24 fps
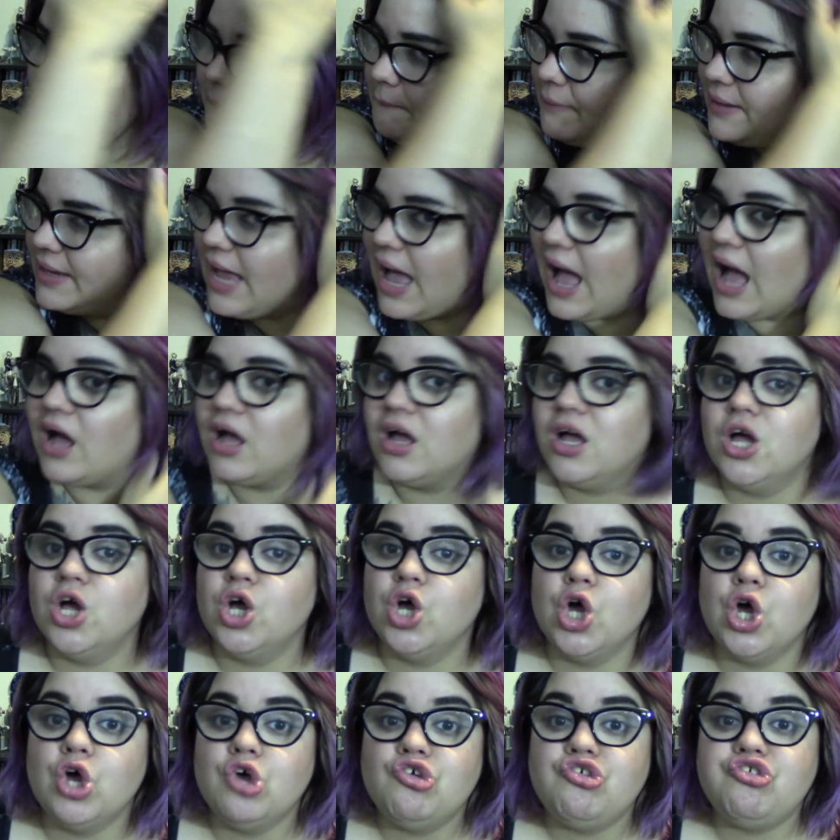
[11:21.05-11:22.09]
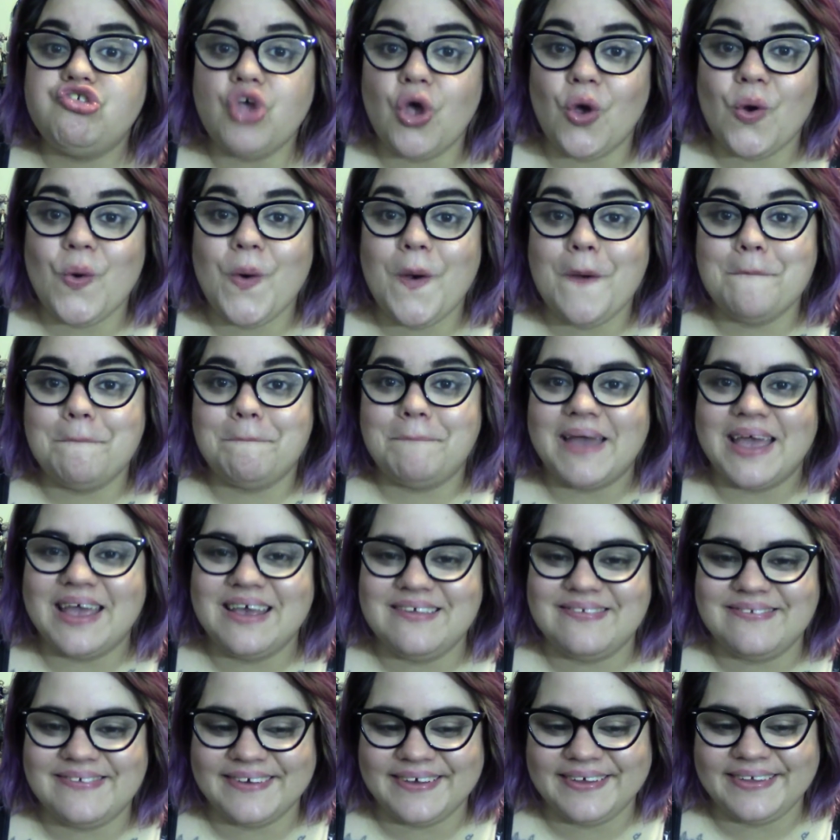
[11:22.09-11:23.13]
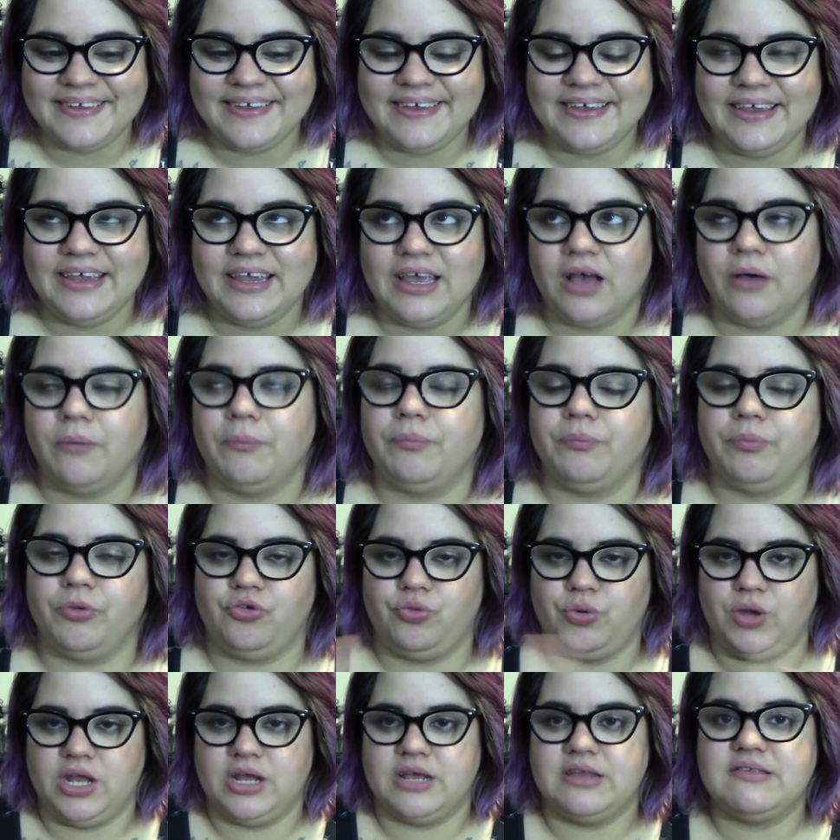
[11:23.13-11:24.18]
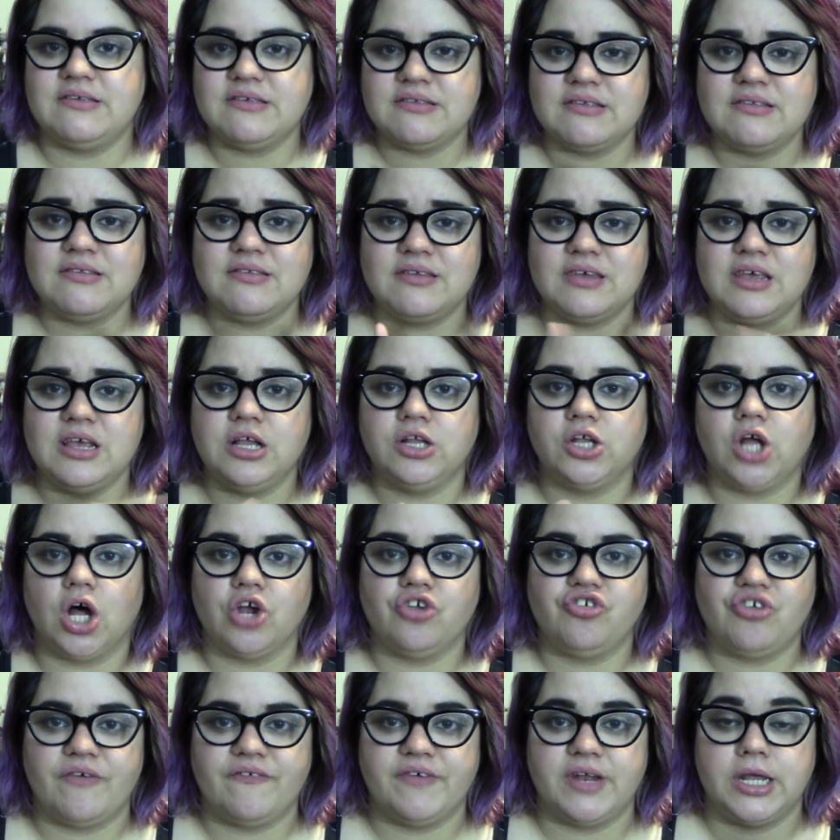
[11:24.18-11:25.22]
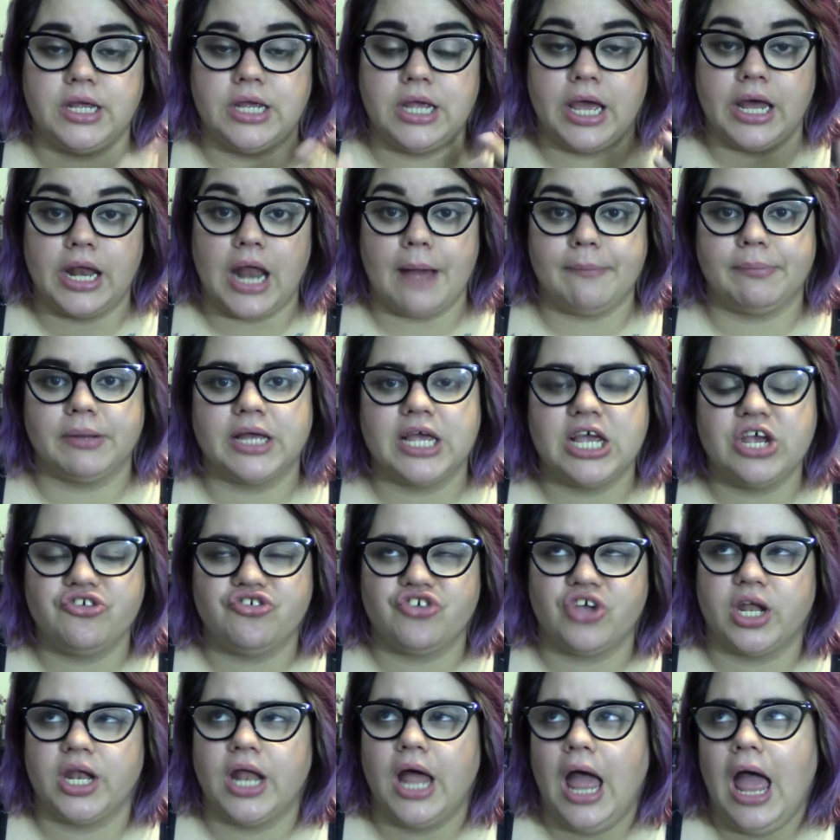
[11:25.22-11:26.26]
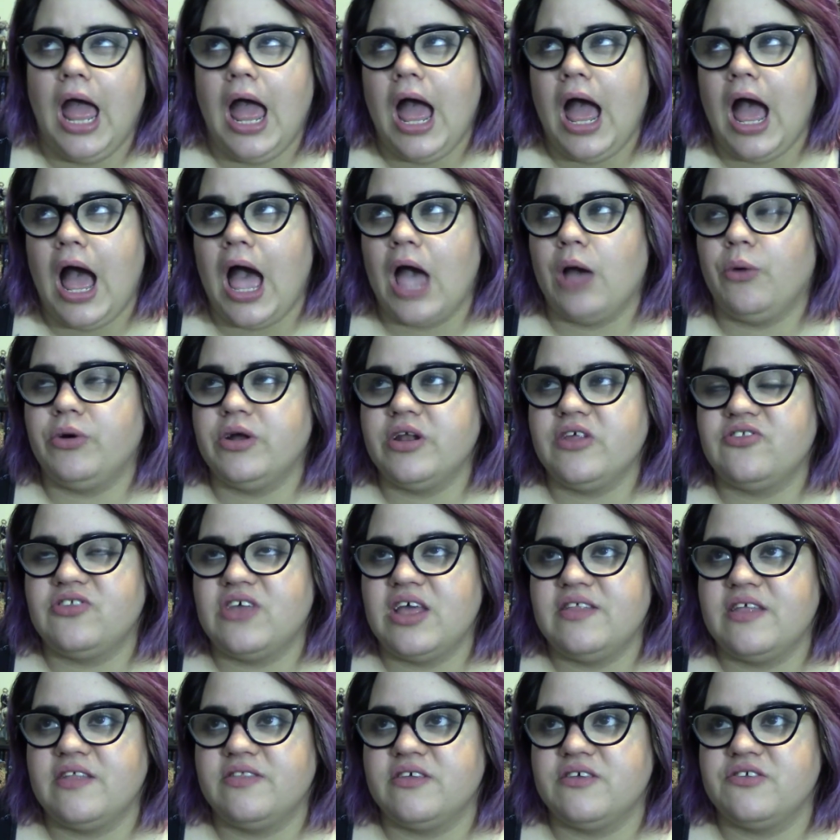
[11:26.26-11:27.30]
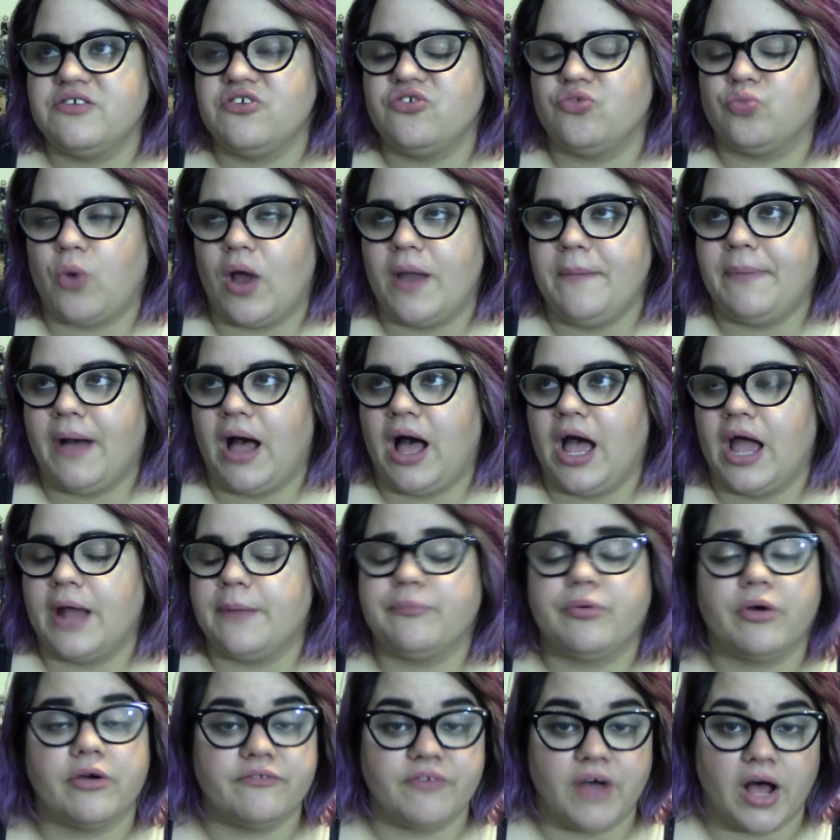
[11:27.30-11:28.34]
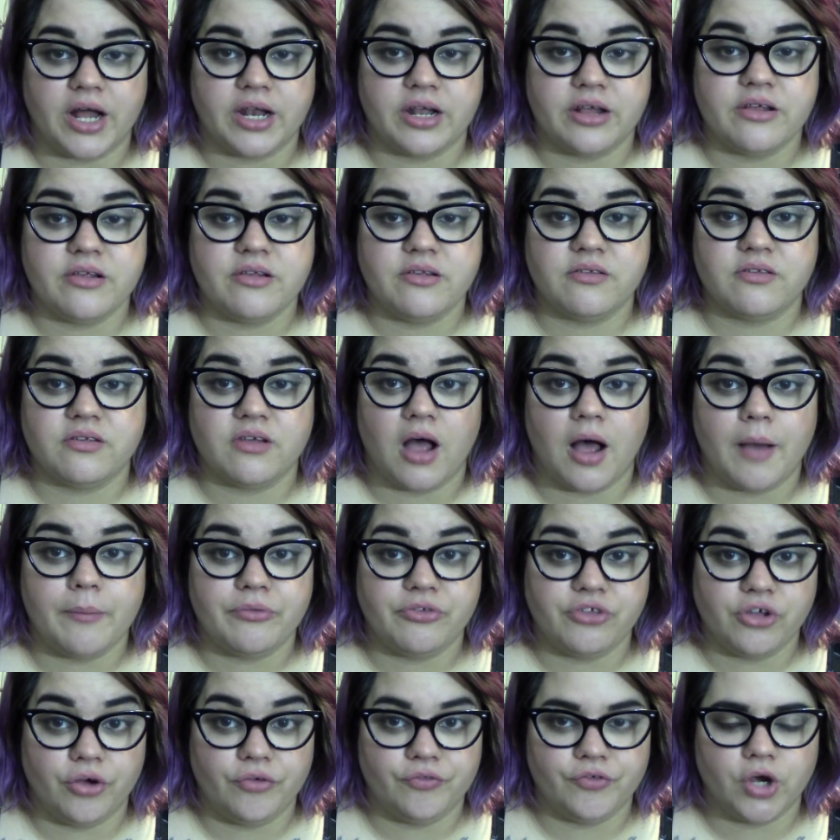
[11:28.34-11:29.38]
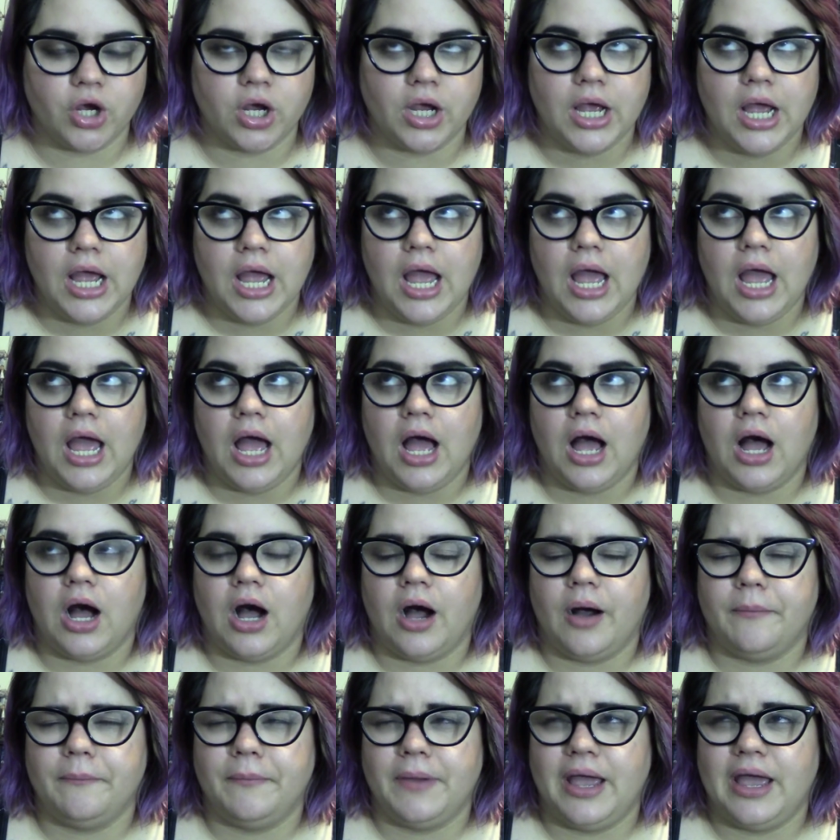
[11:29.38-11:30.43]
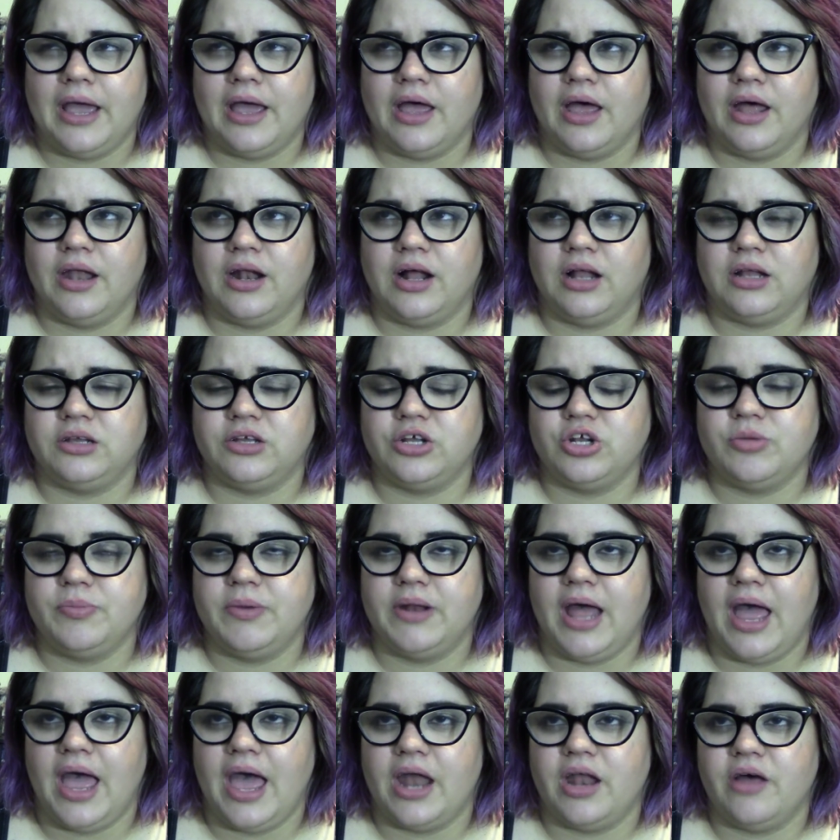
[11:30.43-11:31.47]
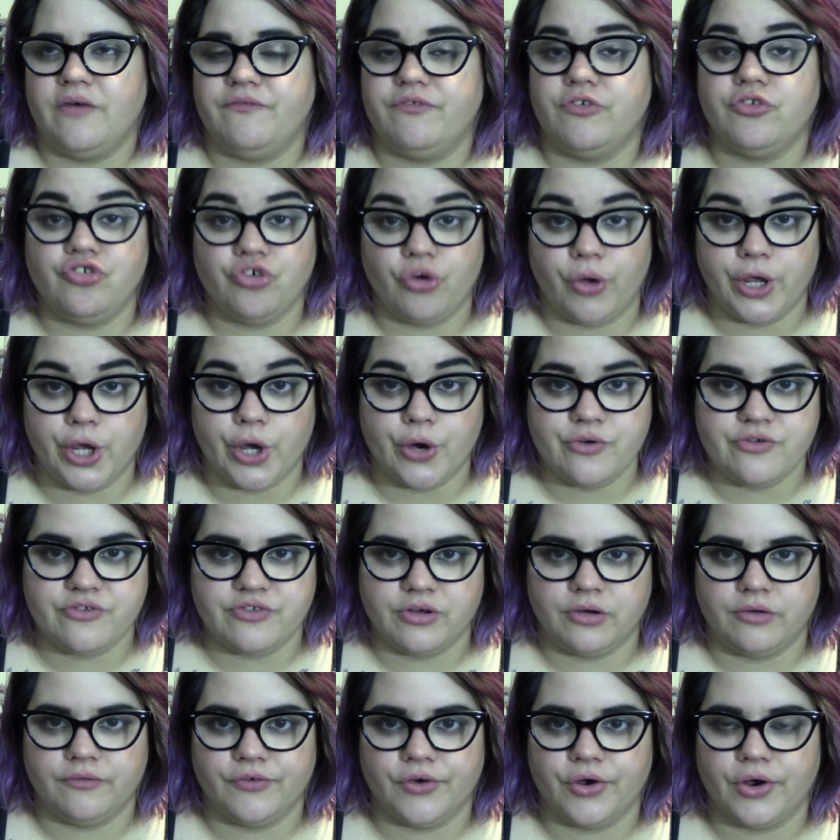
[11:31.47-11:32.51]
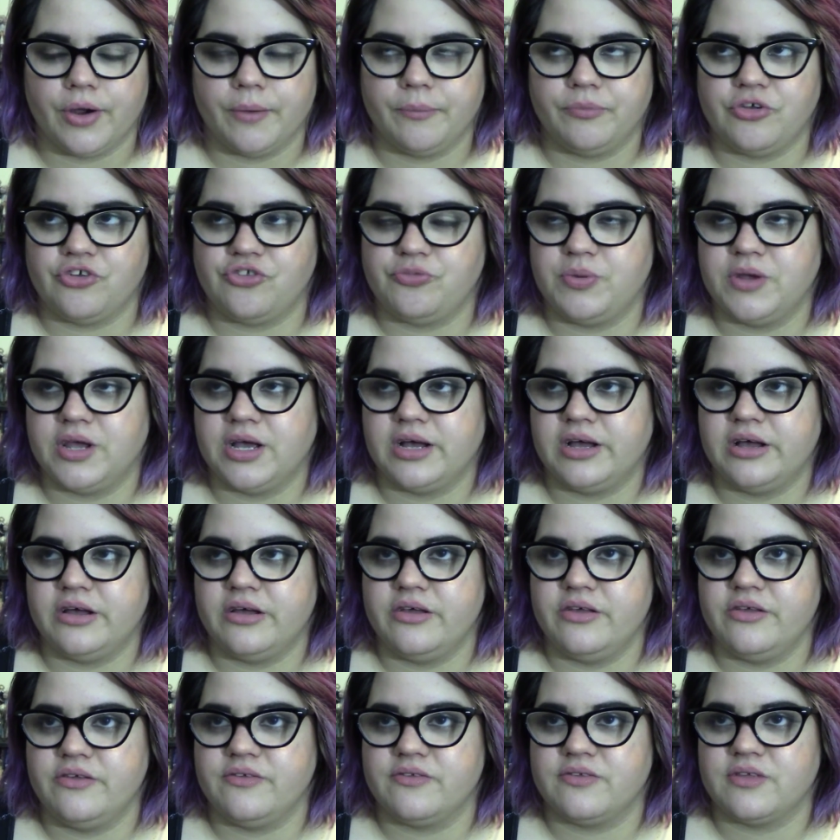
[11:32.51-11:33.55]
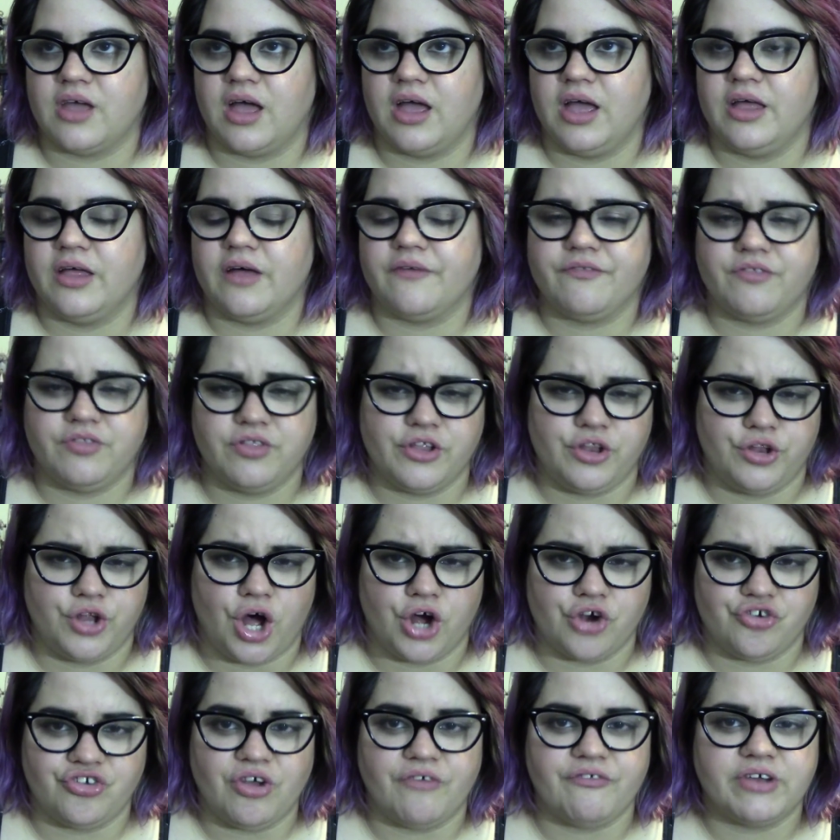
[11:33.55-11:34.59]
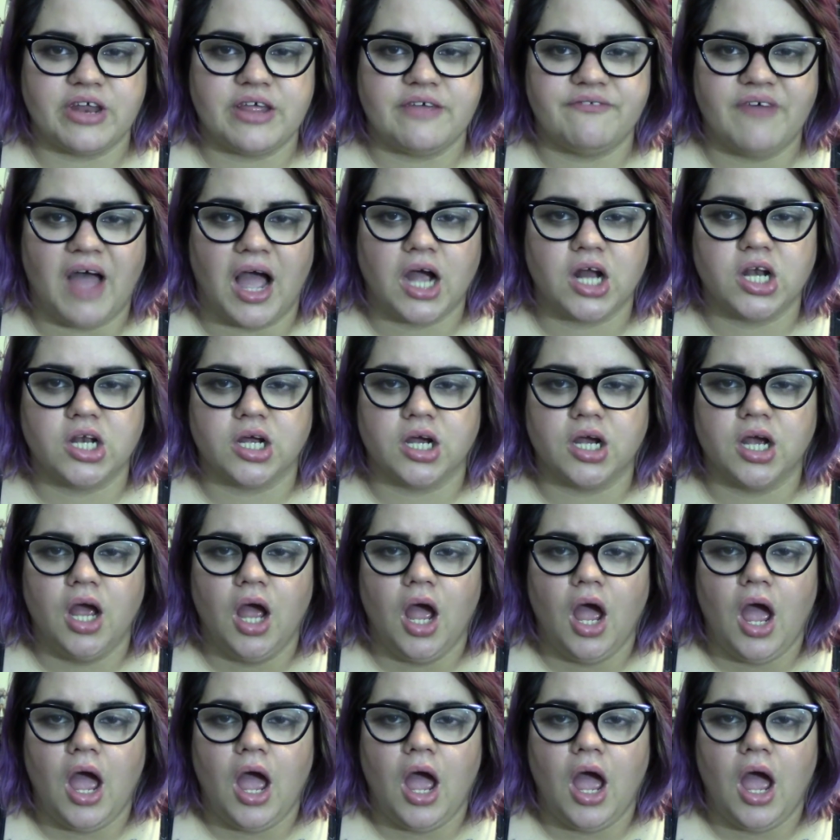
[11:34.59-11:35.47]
But yeah. So basically, between consistency, longevity, and application, I want to say that this is right behind Pravana's silver and a little bit ahead of the Joico silver, just because of the longevity factor.